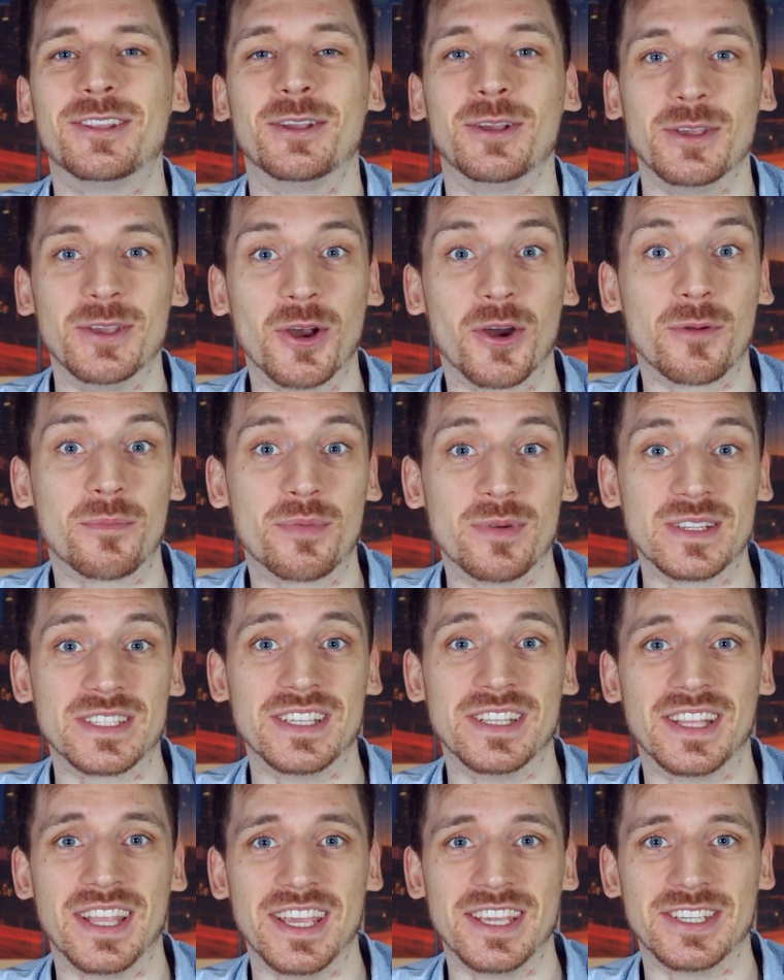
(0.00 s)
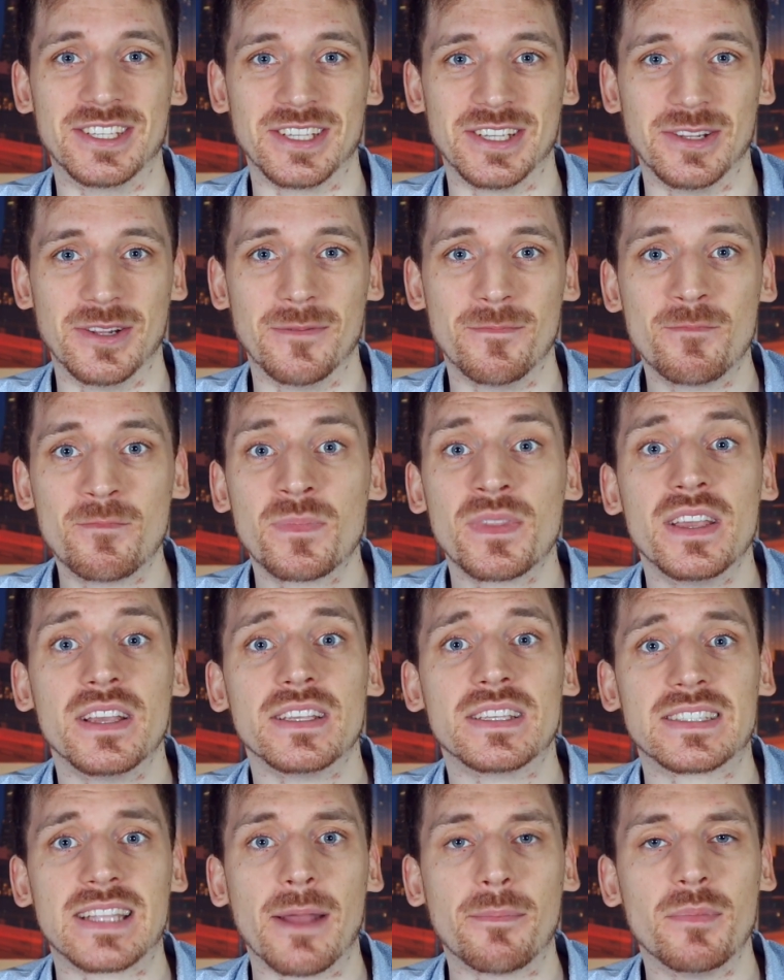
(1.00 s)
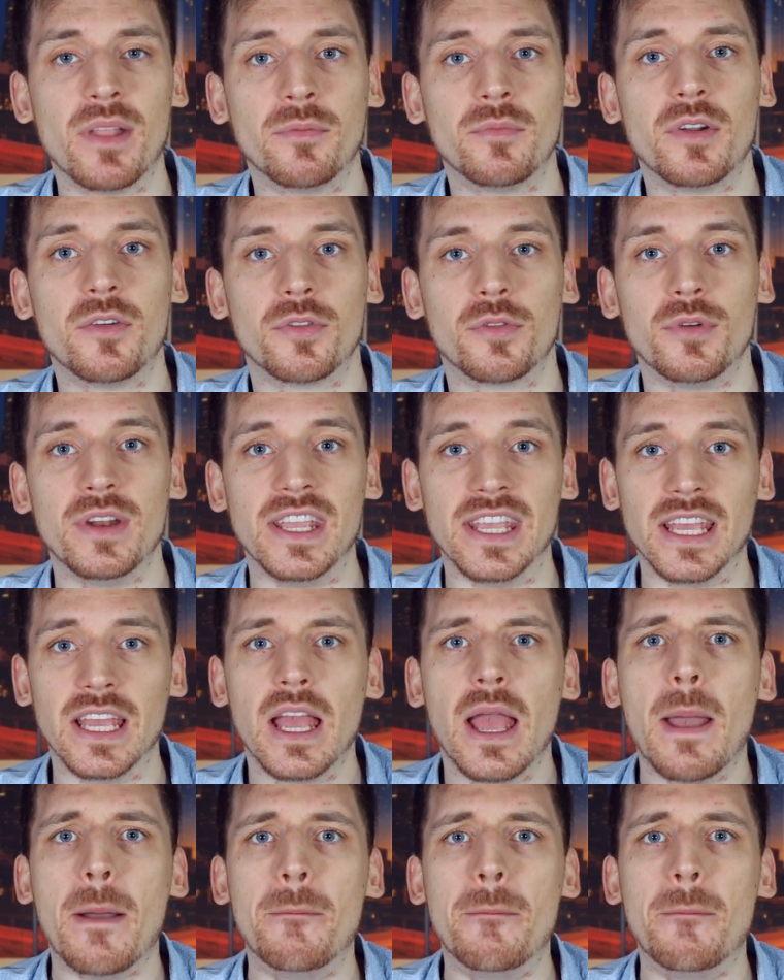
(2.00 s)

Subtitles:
to your presentation. Step number 3,